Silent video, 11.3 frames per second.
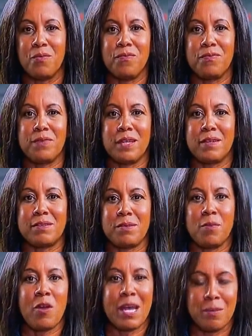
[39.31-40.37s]
that
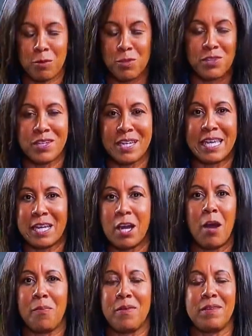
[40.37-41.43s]
Damar Hamlin was going to get
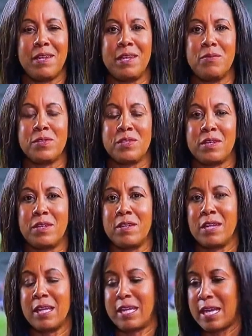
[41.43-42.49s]
up and that he was going
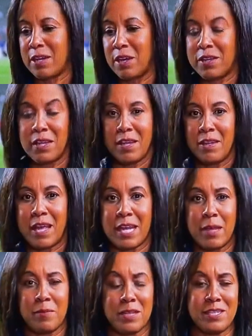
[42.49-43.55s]
to get up in that
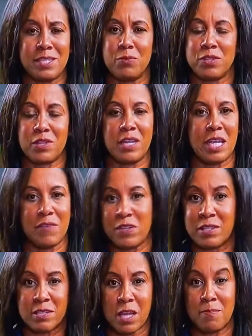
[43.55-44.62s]
ambulance. and He was going to give
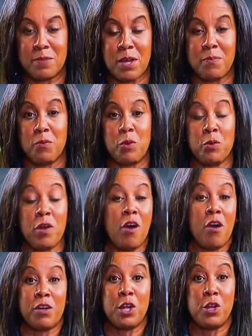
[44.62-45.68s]
us a thumbs up, and we were
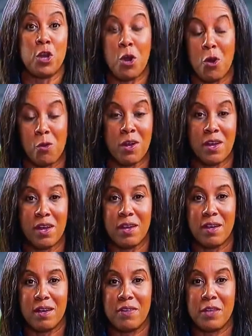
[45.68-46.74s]
all going to know
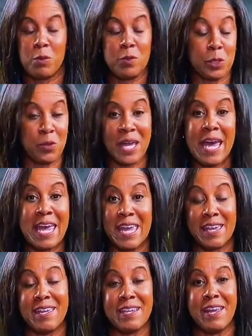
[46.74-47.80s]
that he was okay.
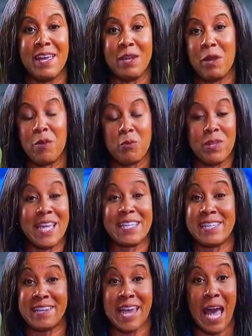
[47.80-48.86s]
And, and and when that
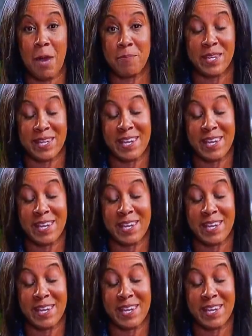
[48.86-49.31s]
didn't happen,